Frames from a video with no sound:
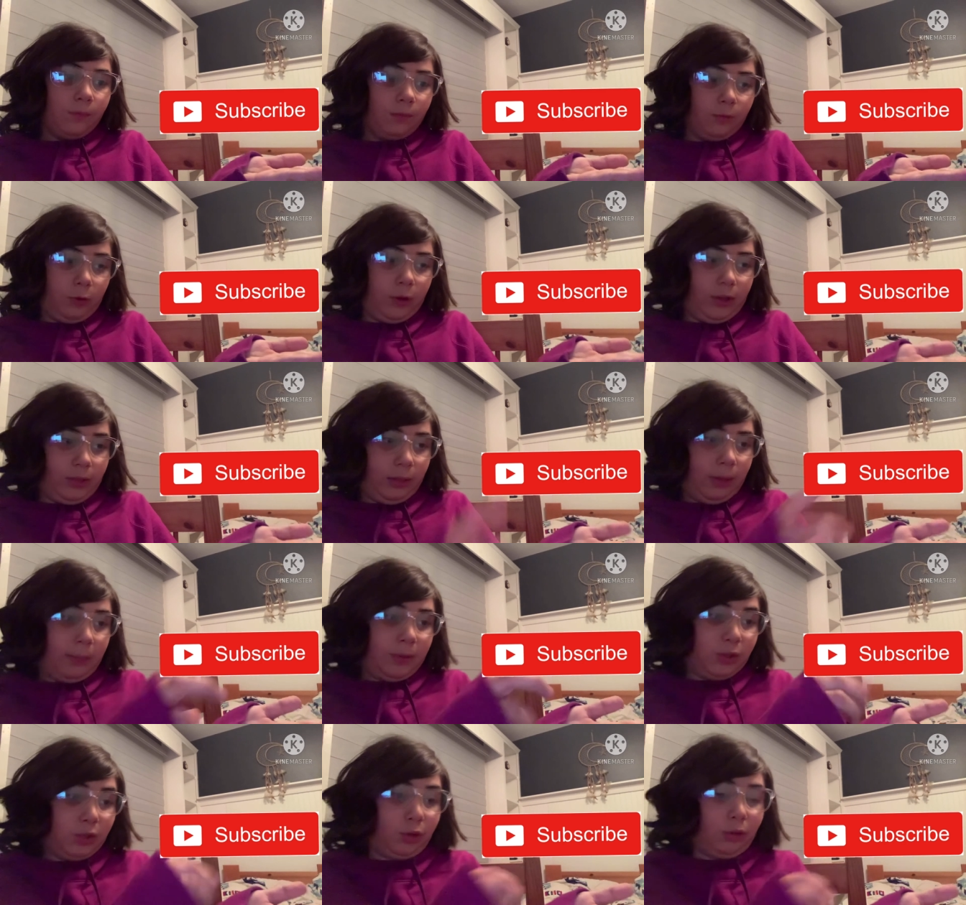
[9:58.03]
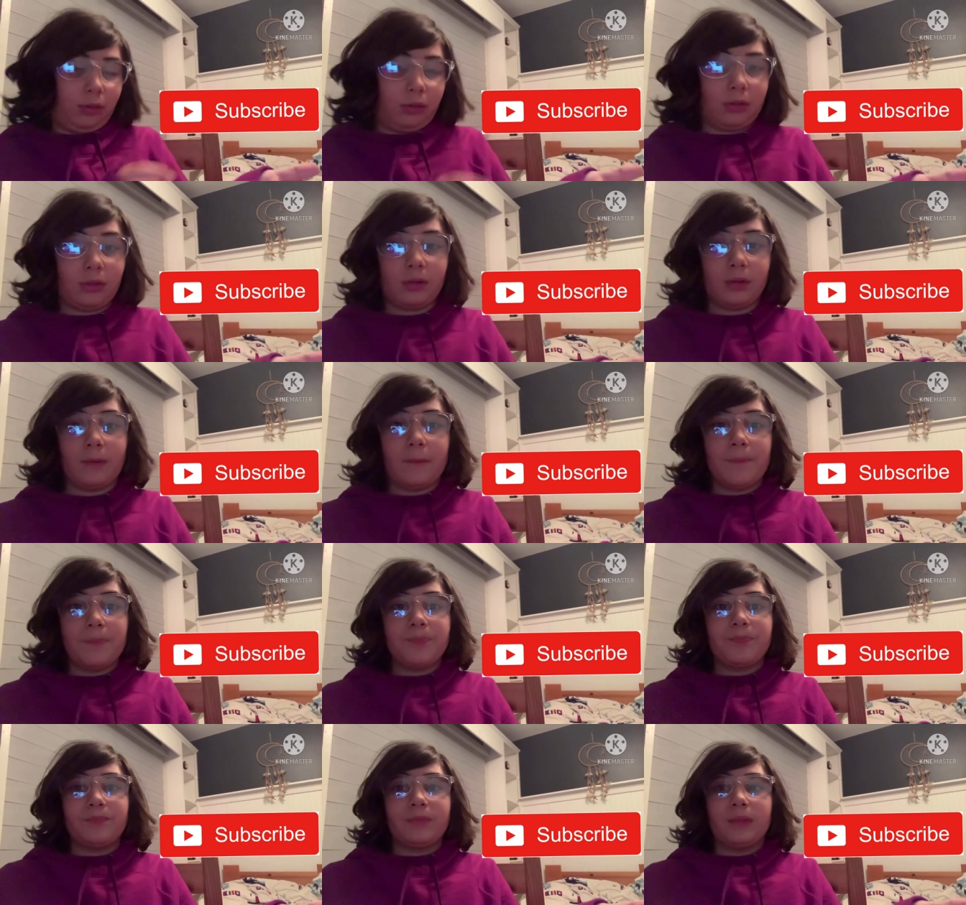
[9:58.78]
Wait, let me just
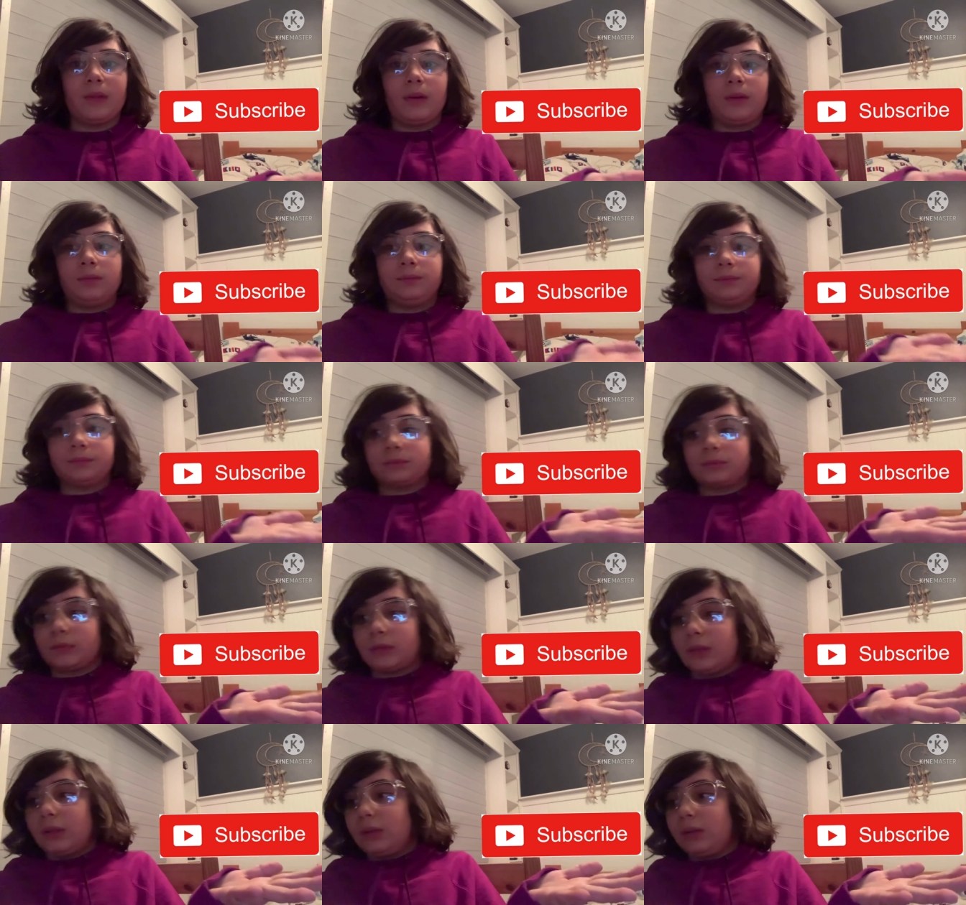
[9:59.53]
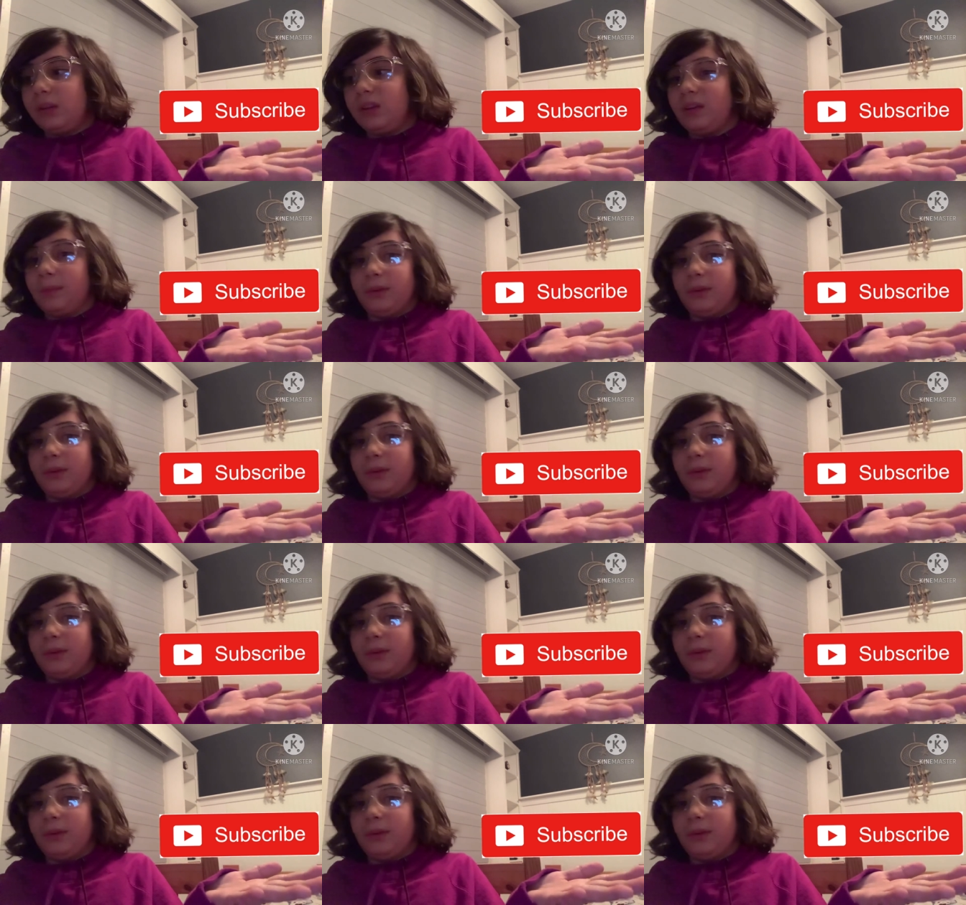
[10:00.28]
let